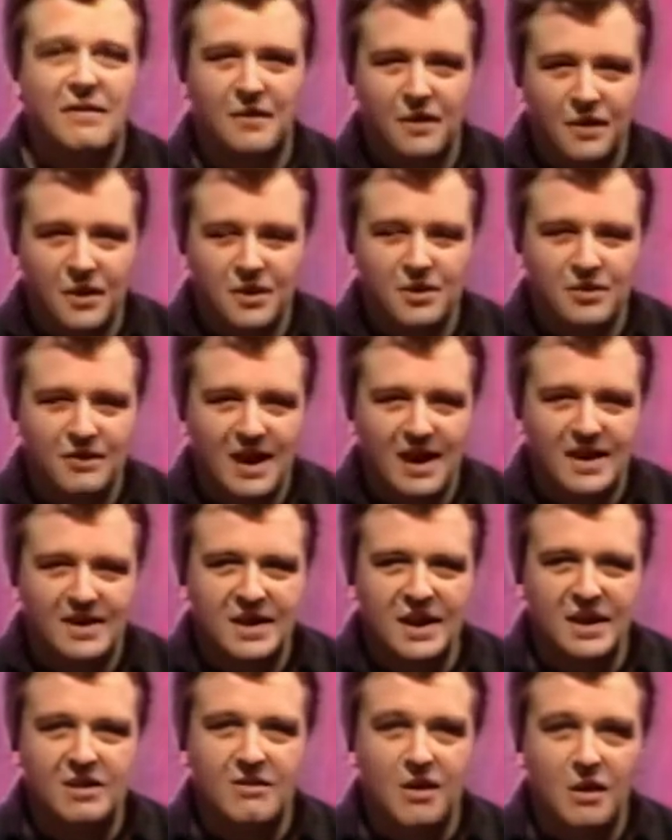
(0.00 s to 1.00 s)
virtual reality
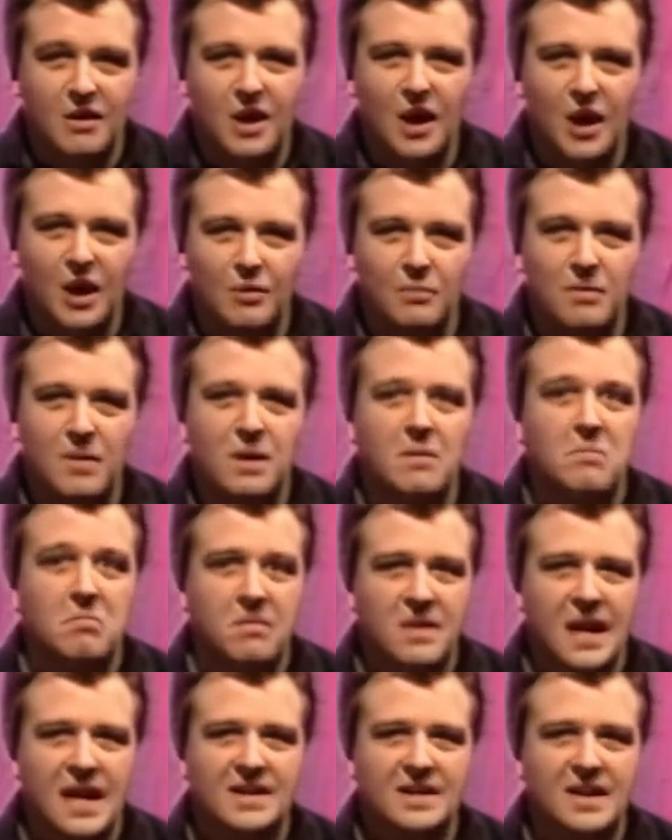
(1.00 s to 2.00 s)
in your own home.
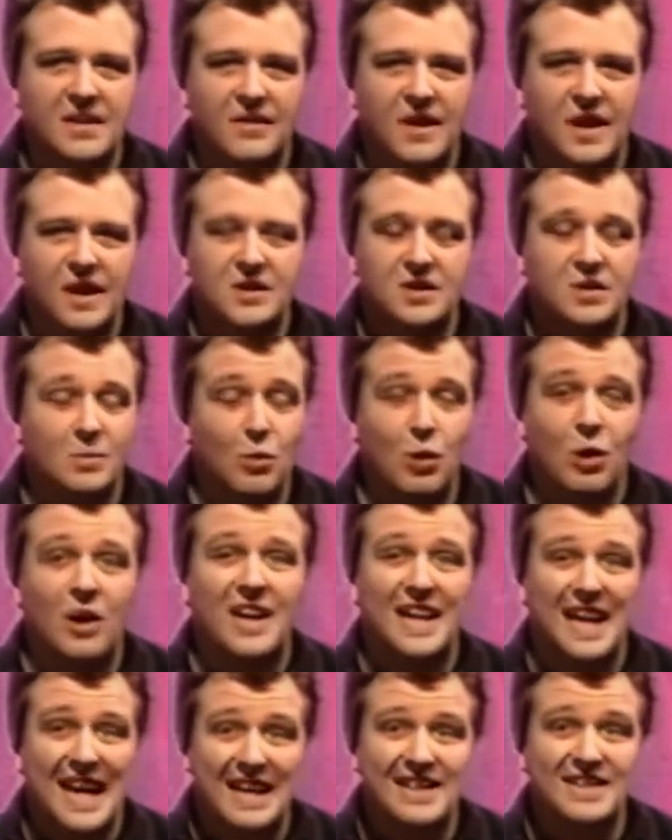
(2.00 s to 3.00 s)
SFX, more
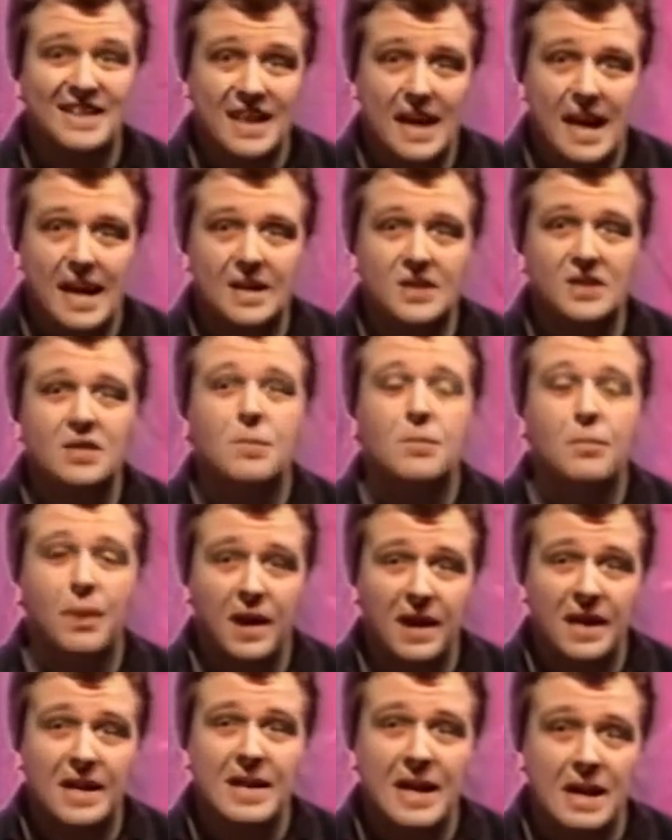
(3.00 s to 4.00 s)
like SEX. Buy
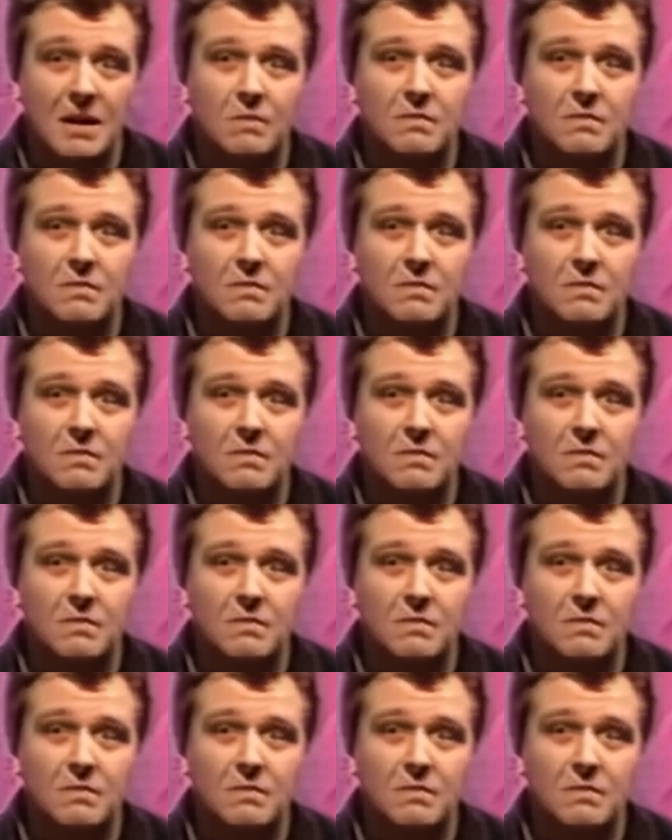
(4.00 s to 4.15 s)
it now.